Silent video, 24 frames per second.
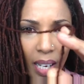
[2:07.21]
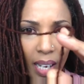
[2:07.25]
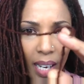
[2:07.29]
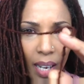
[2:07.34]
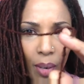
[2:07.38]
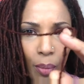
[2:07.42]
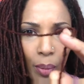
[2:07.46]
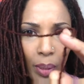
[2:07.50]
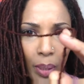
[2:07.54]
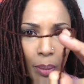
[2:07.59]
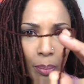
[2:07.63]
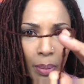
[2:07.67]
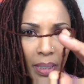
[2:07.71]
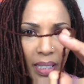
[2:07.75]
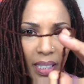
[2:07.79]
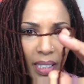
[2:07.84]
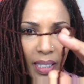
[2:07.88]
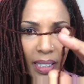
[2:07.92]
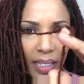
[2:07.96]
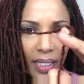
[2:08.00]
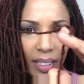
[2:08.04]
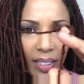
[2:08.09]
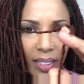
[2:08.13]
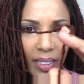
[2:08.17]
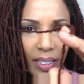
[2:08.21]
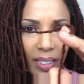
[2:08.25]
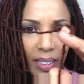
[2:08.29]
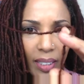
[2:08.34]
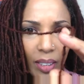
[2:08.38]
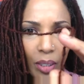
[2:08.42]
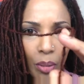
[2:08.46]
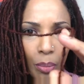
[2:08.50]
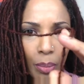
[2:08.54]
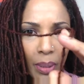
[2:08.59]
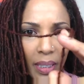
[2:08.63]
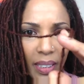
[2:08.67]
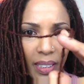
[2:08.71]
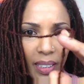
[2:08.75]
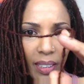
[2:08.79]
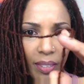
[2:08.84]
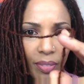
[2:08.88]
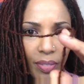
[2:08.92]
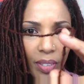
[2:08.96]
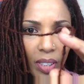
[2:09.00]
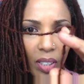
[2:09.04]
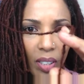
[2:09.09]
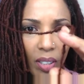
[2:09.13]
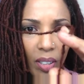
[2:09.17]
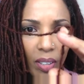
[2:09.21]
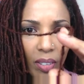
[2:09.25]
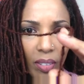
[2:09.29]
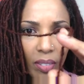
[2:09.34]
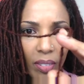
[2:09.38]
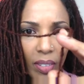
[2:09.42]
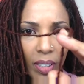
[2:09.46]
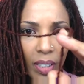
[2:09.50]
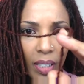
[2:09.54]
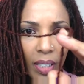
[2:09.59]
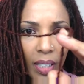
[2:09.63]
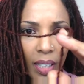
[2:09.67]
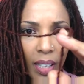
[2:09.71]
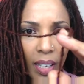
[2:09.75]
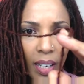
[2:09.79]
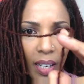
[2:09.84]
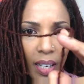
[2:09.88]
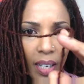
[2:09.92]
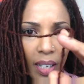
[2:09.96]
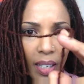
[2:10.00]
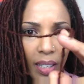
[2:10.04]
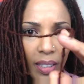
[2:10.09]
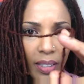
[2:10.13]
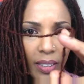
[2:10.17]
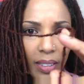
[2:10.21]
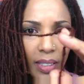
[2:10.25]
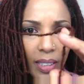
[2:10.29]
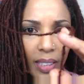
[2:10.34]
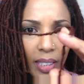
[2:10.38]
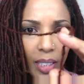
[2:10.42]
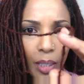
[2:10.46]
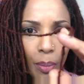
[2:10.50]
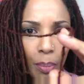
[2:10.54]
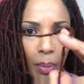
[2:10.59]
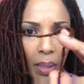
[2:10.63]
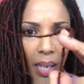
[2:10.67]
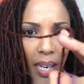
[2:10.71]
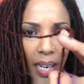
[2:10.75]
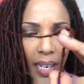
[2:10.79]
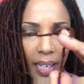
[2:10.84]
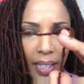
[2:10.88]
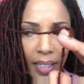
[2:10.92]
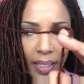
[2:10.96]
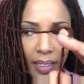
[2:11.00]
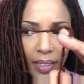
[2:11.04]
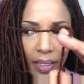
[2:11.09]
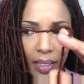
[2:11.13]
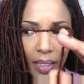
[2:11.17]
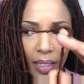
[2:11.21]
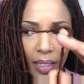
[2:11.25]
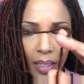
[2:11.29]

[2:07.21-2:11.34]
I want to be clear because this will be difficult to explain,